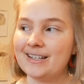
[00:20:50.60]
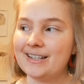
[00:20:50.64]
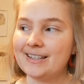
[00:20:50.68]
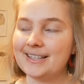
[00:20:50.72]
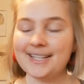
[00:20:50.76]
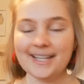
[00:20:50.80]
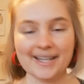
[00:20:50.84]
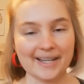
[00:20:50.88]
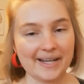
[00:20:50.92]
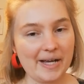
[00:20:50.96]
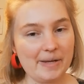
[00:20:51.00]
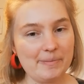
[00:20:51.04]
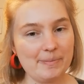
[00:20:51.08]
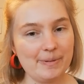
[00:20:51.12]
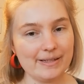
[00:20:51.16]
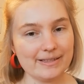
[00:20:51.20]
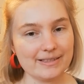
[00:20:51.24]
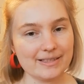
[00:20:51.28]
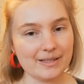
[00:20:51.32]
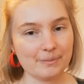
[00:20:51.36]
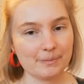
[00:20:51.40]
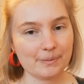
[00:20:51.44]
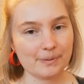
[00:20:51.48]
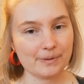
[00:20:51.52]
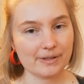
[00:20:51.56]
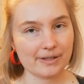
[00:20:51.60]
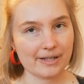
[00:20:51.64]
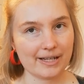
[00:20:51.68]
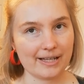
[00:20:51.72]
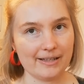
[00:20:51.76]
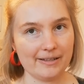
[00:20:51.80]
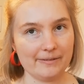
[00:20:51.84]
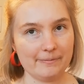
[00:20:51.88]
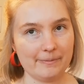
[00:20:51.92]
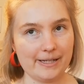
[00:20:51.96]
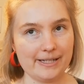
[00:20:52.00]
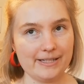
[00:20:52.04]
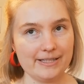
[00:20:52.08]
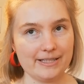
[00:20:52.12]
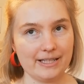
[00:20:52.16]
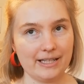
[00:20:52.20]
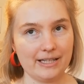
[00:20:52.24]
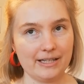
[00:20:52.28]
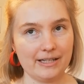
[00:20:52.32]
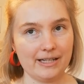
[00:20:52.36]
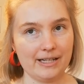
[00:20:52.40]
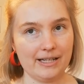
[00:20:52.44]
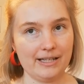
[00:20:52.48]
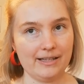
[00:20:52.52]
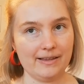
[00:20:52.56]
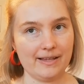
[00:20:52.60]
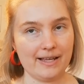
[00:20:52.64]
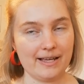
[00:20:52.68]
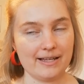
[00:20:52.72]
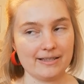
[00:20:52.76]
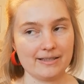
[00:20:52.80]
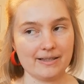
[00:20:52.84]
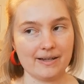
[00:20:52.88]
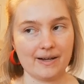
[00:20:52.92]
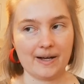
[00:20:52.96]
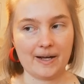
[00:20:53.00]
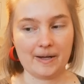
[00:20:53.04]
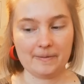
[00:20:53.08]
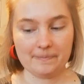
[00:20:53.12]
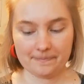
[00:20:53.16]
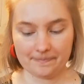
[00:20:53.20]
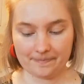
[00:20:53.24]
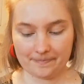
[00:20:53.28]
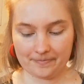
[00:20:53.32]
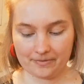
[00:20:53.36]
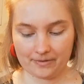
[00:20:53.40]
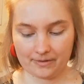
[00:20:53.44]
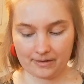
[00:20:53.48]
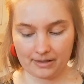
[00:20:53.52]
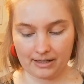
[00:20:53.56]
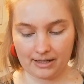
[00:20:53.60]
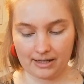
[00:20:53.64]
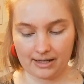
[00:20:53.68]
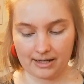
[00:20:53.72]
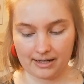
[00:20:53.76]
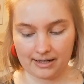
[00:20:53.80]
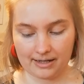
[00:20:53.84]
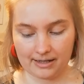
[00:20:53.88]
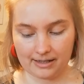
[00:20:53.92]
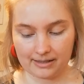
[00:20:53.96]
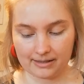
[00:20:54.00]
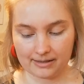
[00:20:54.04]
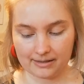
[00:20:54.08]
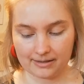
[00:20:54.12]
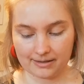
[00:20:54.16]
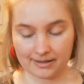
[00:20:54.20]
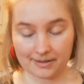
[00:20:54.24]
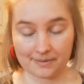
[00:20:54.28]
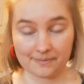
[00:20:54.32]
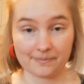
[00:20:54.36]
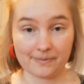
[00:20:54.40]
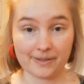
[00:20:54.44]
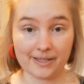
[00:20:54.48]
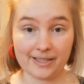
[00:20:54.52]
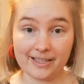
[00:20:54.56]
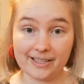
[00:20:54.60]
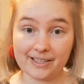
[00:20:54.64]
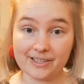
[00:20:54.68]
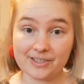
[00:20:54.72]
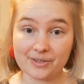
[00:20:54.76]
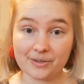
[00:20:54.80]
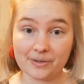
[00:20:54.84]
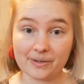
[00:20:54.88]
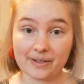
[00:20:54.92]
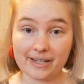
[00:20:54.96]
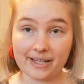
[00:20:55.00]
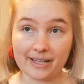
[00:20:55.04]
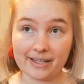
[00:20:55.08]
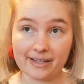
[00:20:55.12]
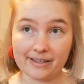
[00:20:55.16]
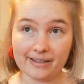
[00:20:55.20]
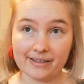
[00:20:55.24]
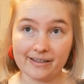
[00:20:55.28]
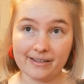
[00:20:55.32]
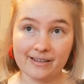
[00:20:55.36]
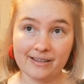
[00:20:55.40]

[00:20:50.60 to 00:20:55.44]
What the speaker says: yeah, I picked up watercolor painting in that time, and I really enjoyed it.